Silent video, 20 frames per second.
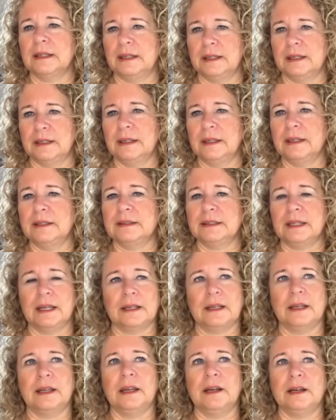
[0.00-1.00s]

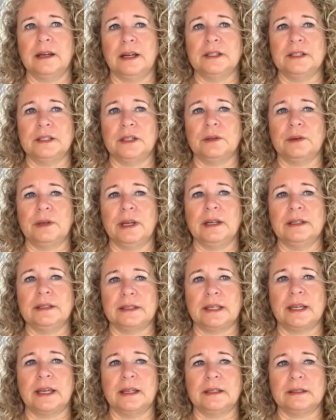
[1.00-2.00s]
Exactly. And I'd agree. I'd
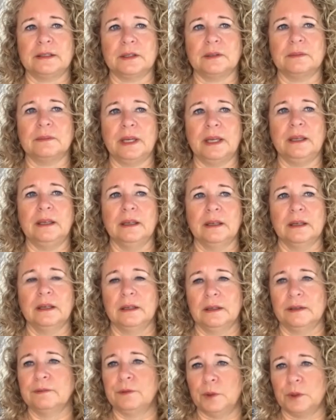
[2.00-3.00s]
say it took me
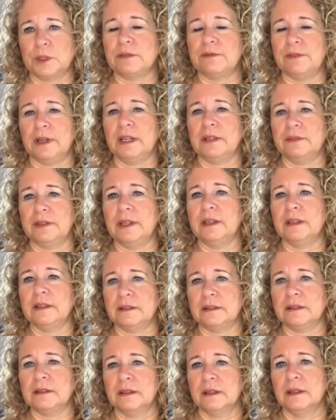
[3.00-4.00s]
4 to 5
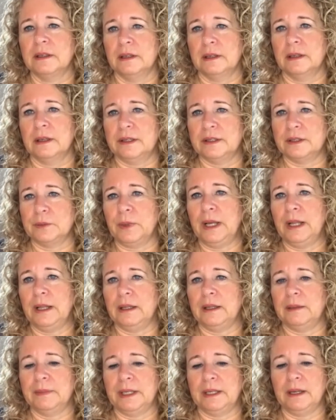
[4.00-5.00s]
years as
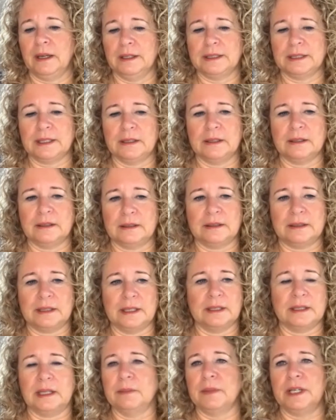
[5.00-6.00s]
well. I mean, I
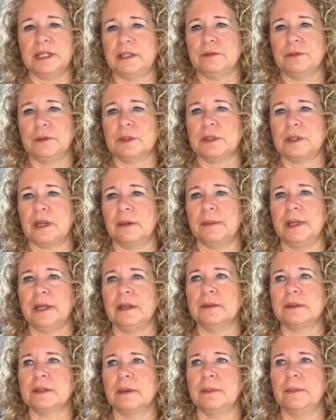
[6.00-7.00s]
didn't see my divorce coming.
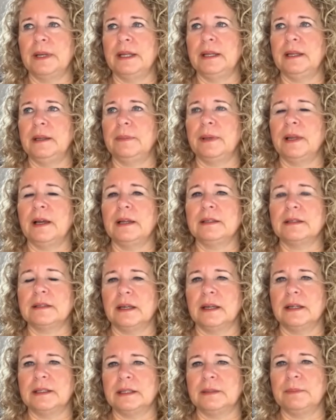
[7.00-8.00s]
I was completely
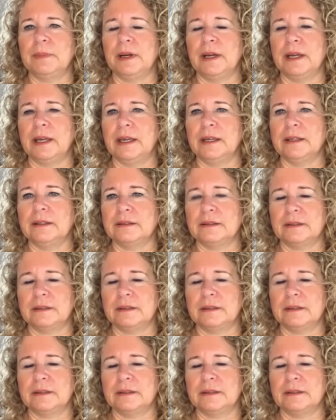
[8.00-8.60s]
blindsided by it.